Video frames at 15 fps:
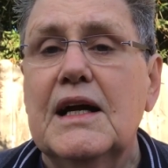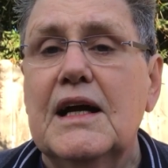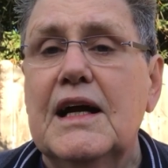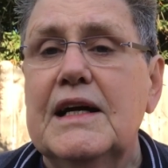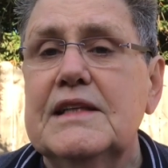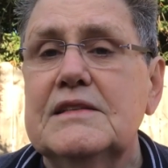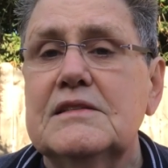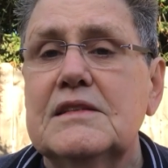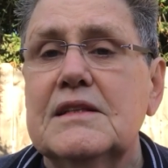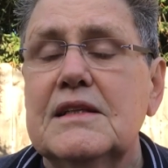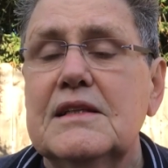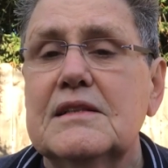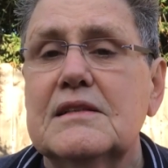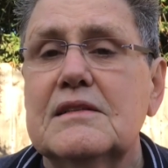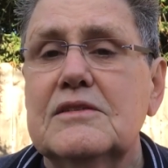And
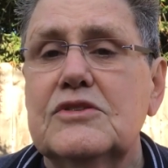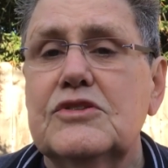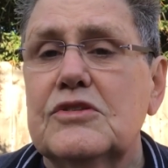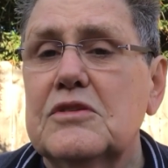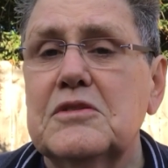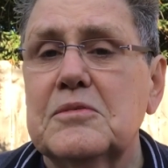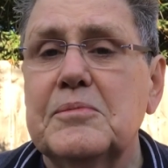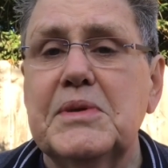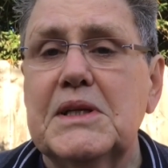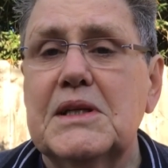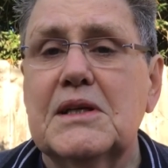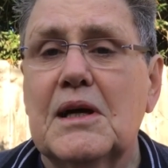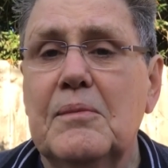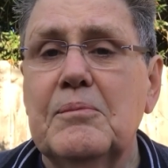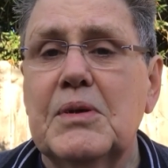it shouldn't be
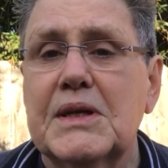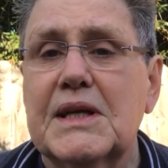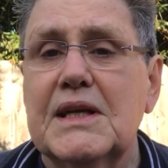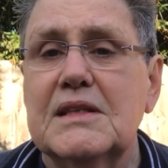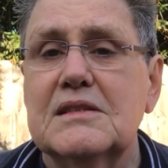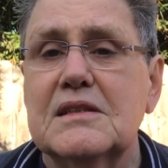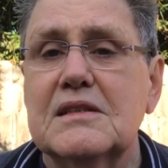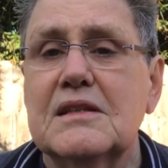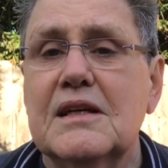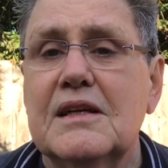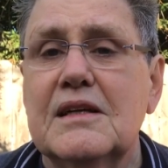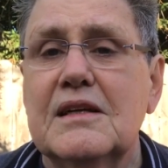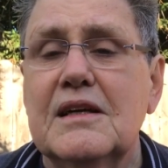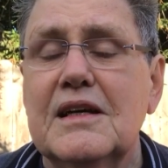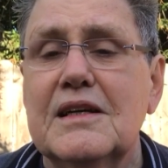complicated.
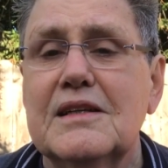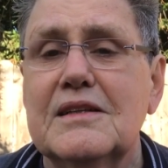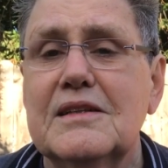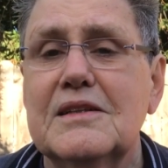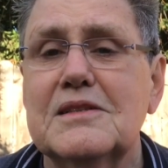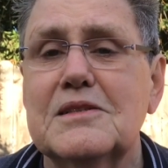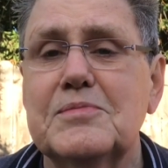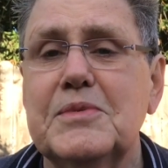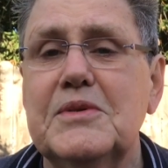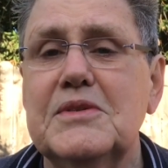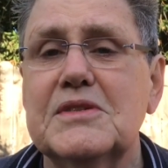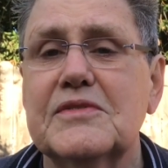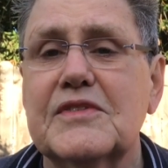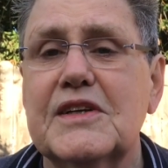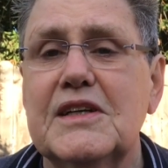Uh, the
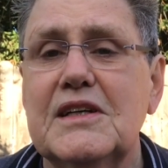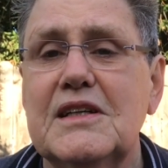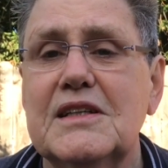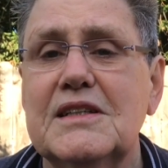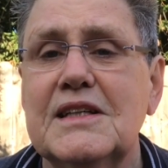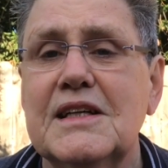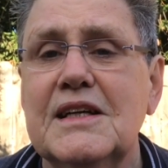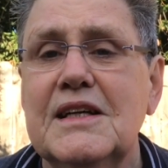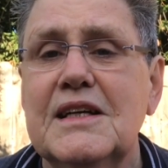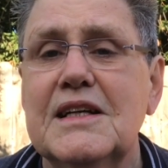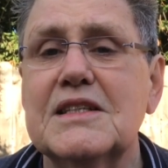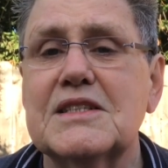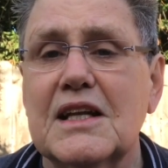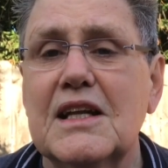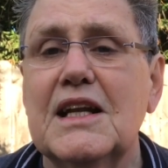Spirit of God
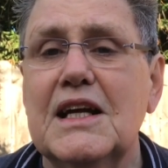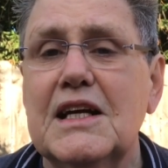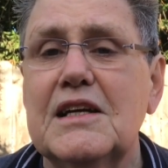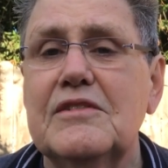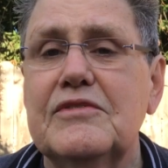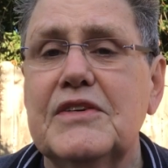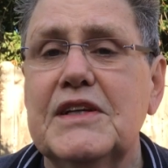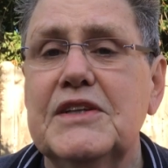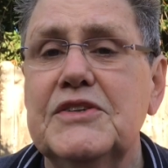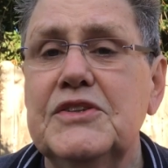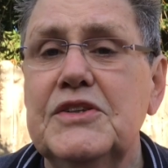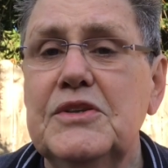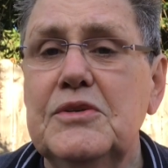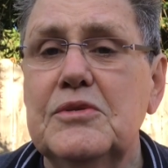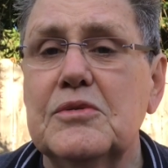is alive in
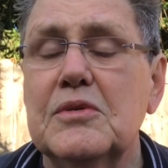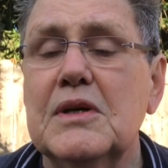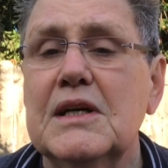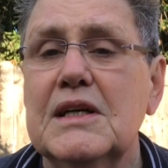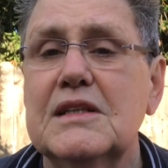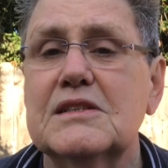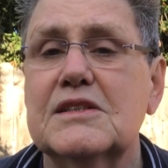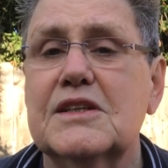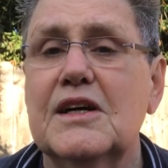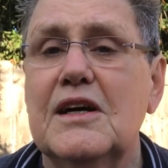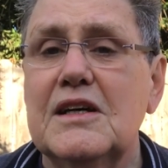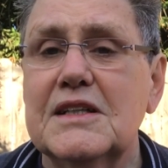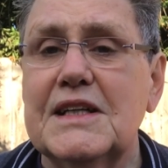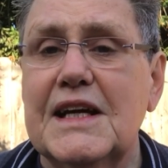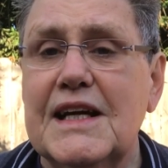you, it's
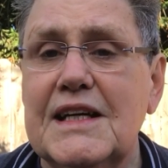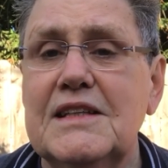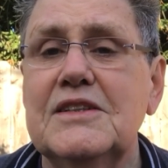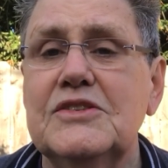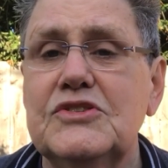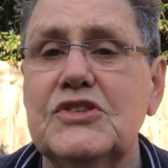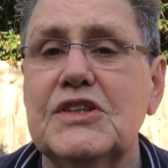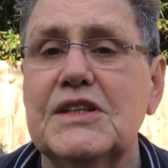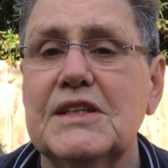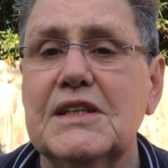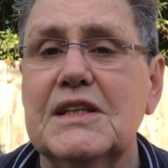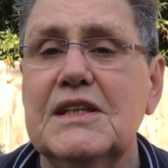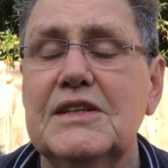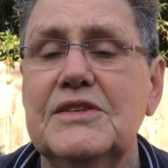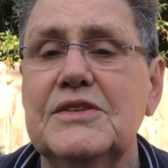God energy
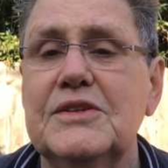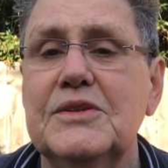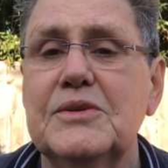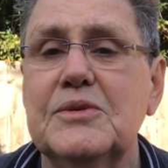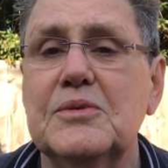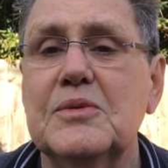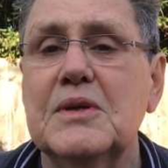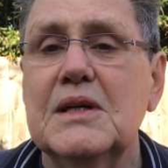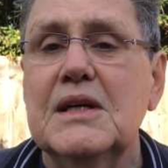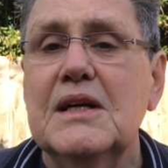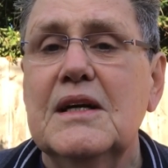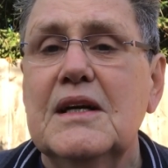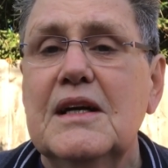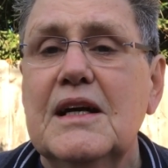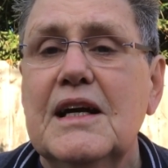in you.
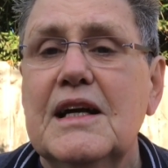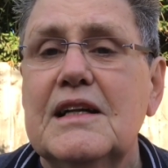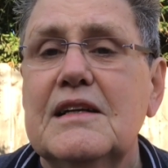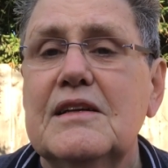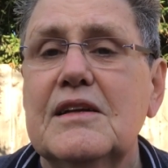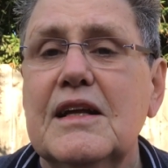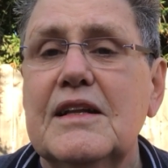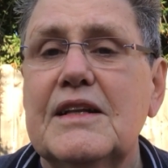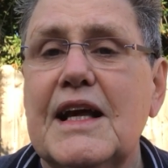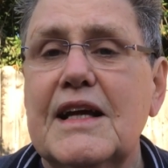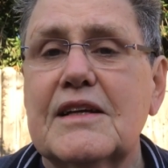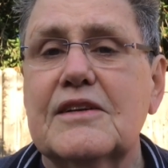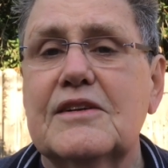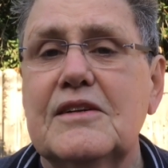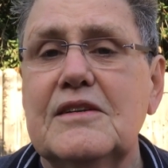And
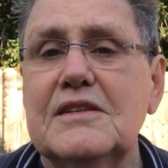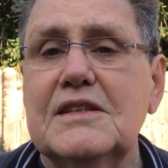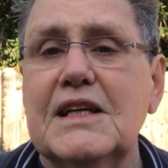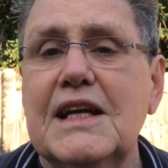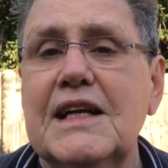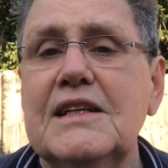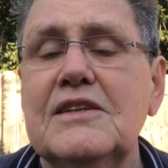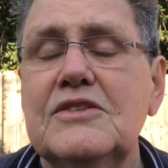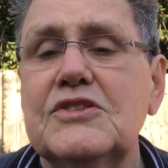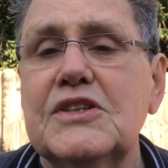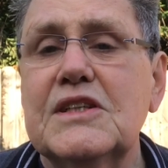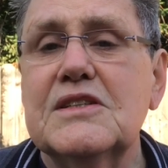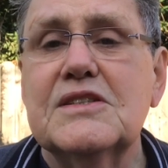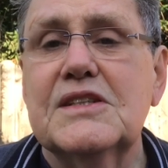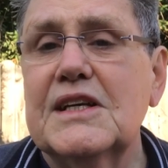that God
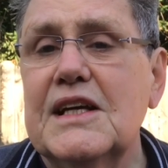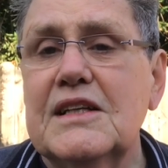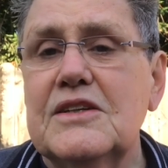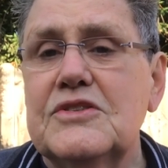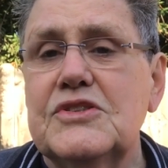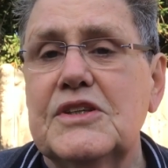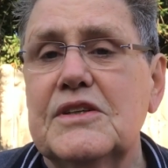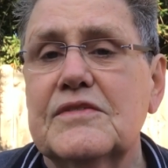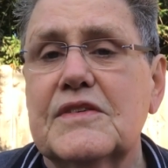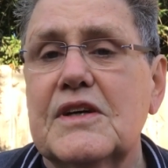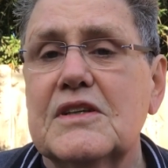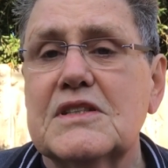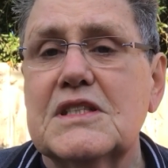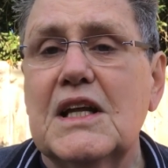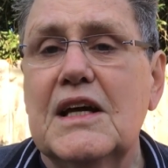energy is the energy of
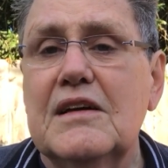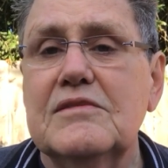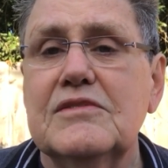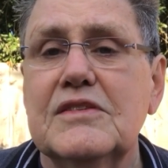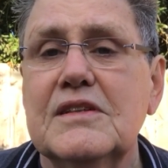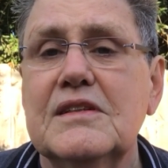God's love.